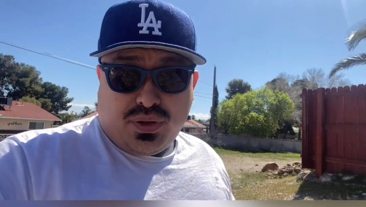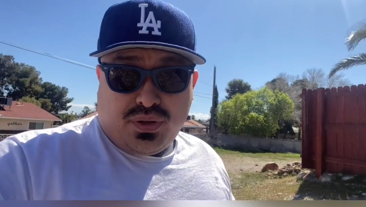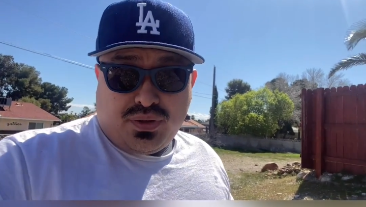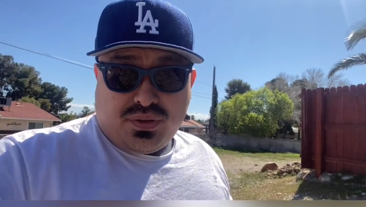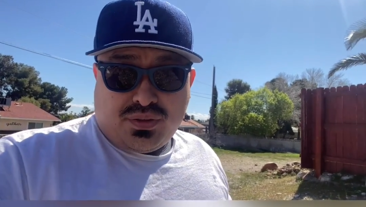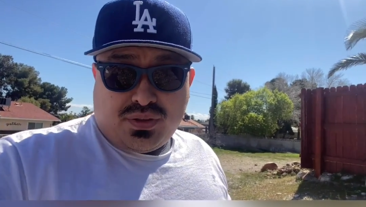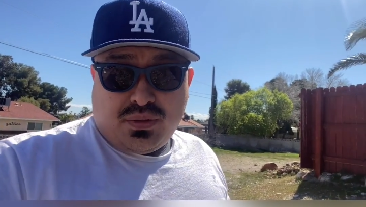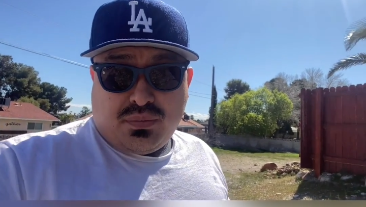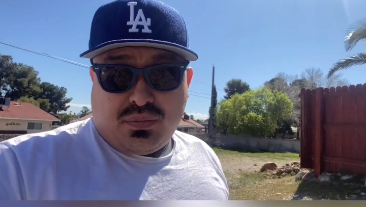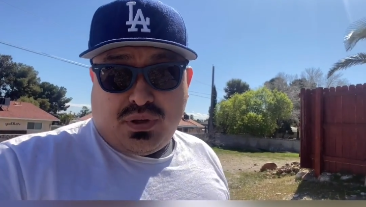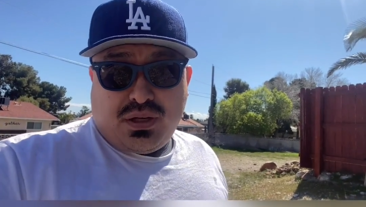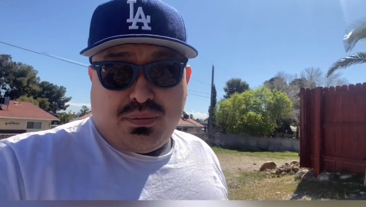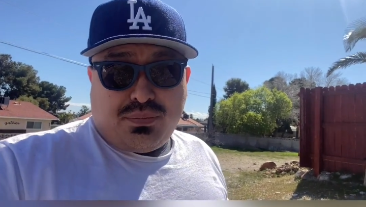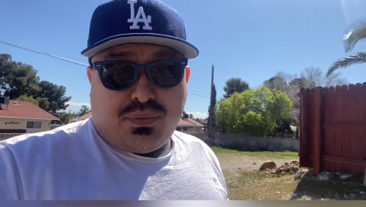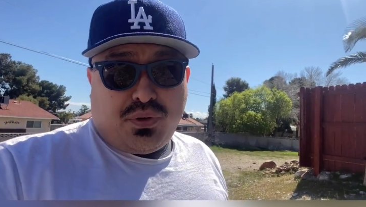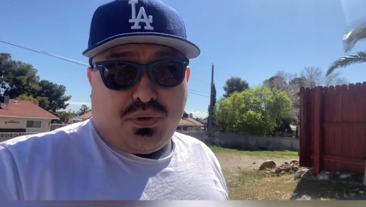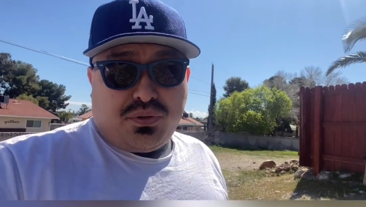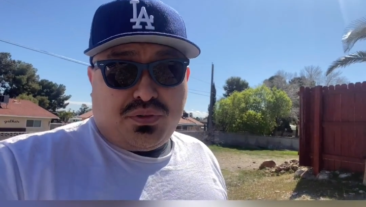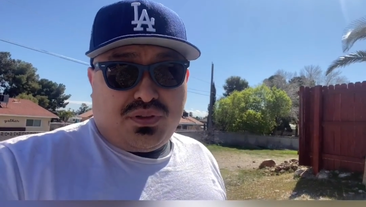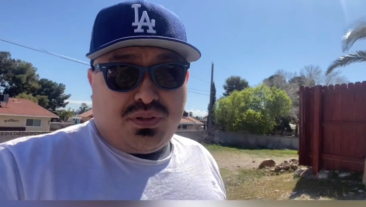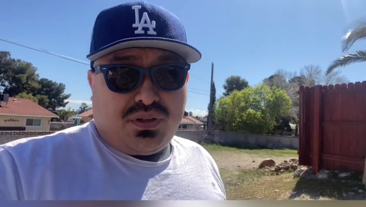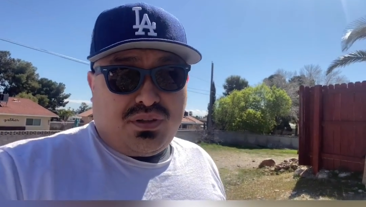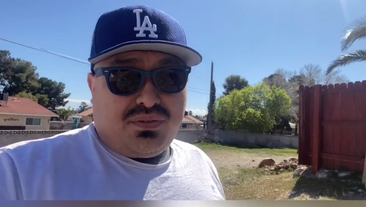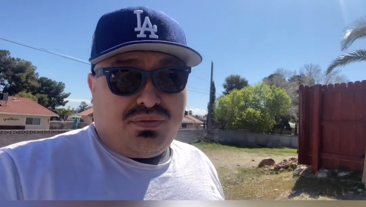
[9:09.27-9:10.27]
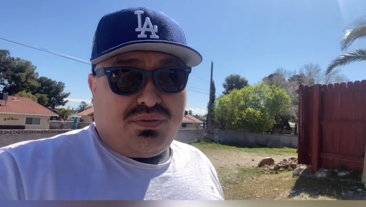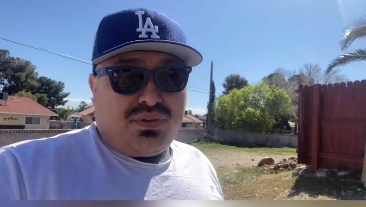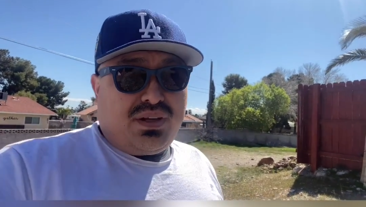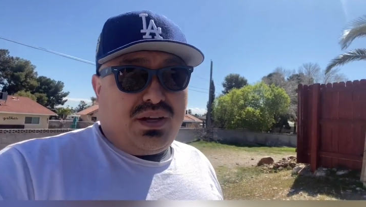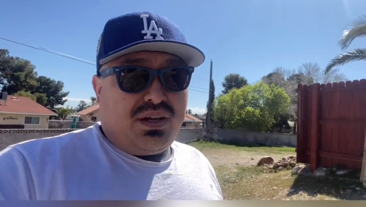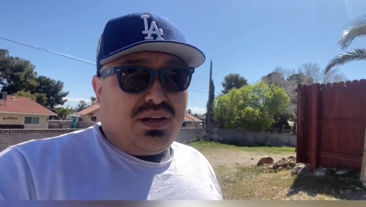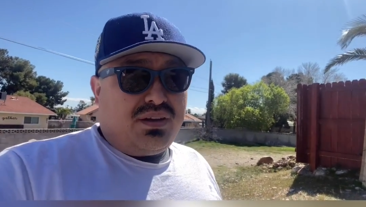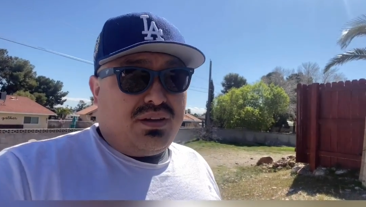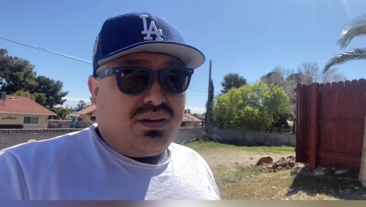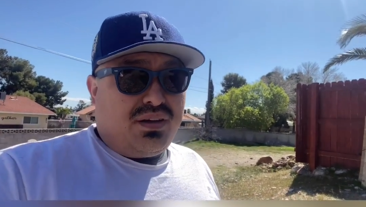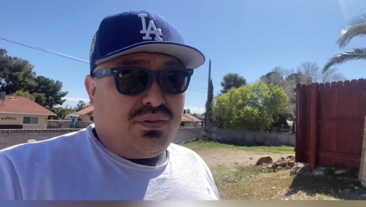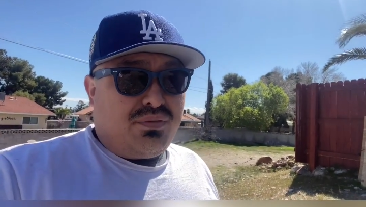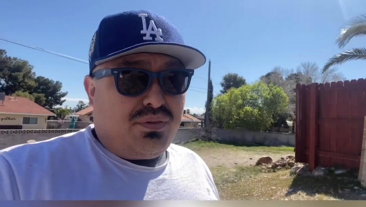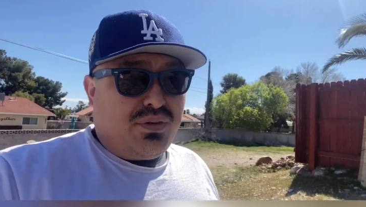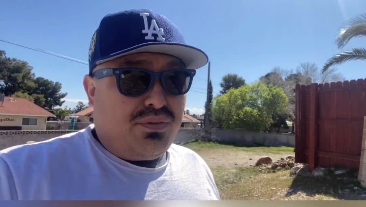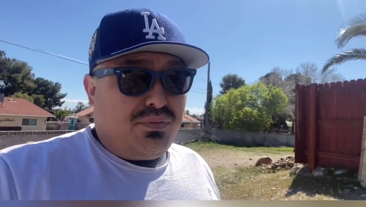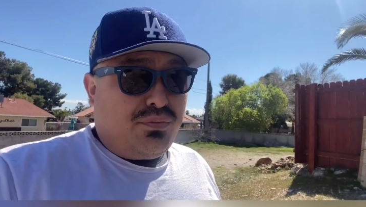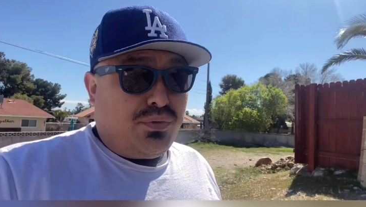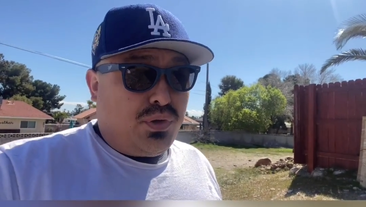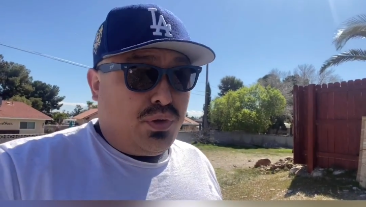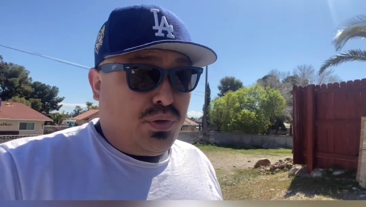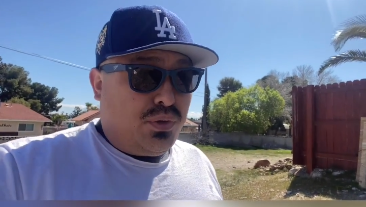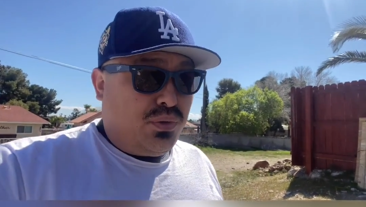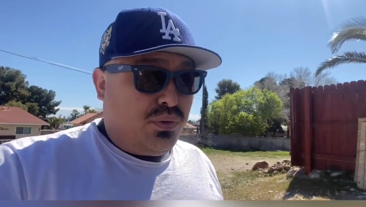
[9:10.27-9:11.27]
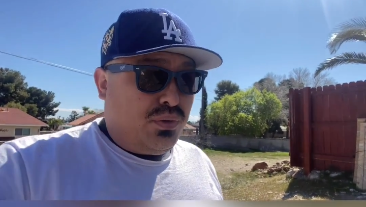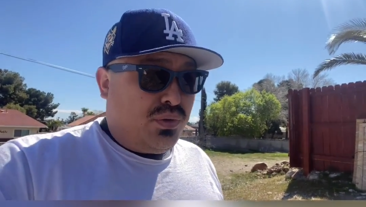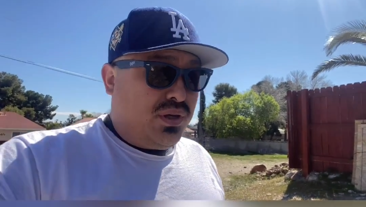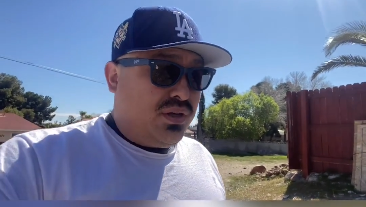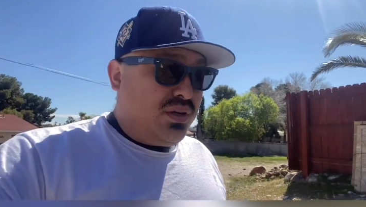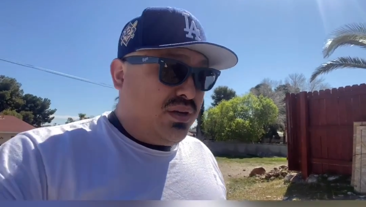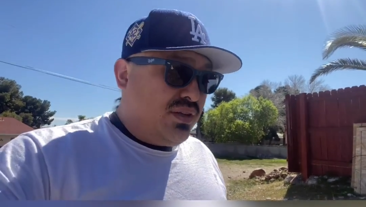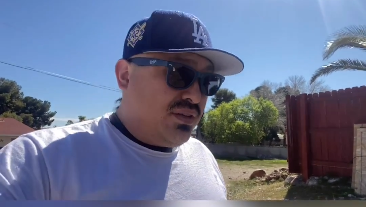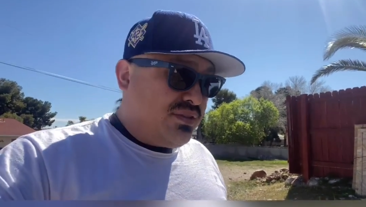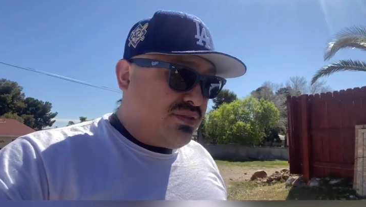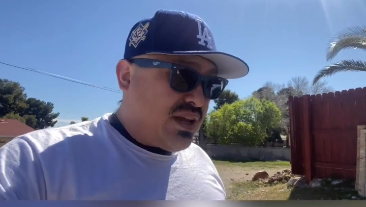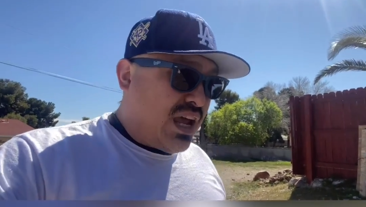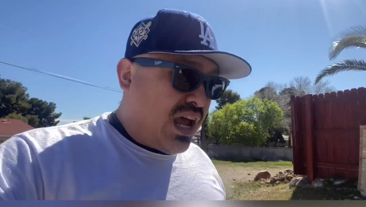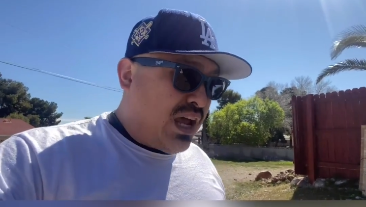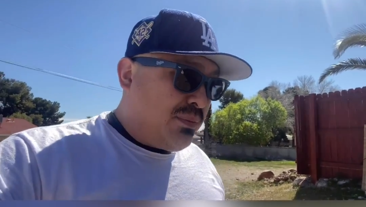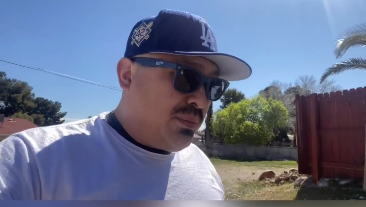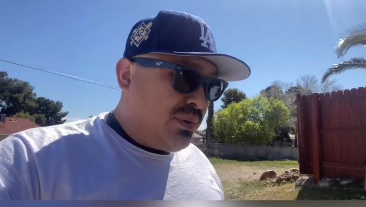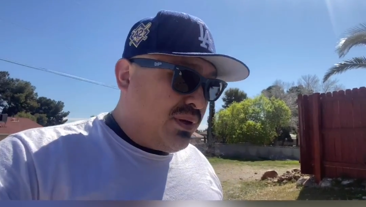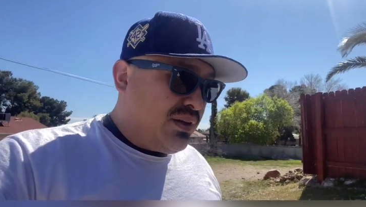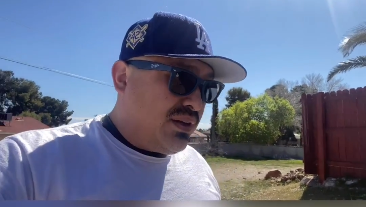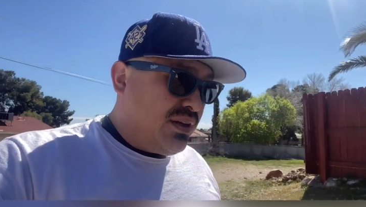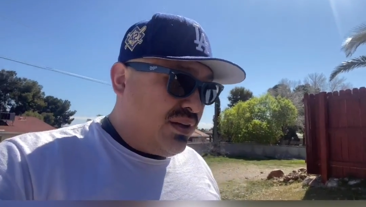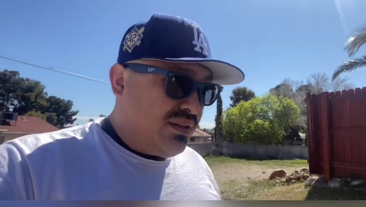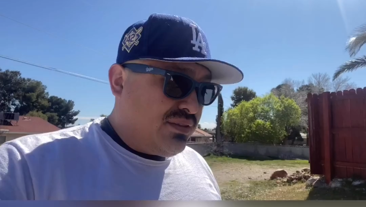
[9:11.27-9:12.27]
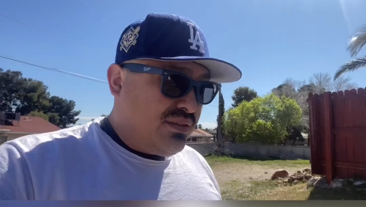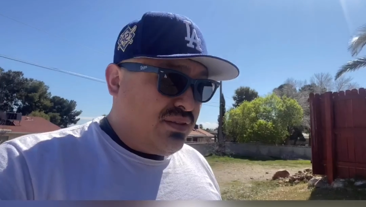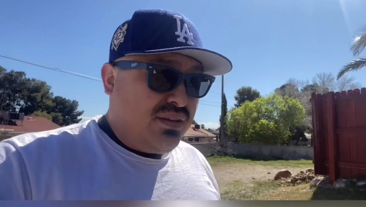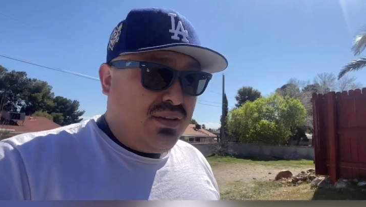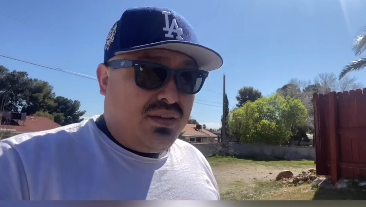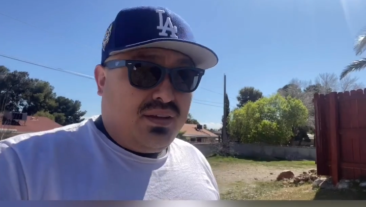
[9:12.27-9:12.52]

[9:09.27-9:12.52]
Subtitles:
Somebody posted a fake review, and it's sad because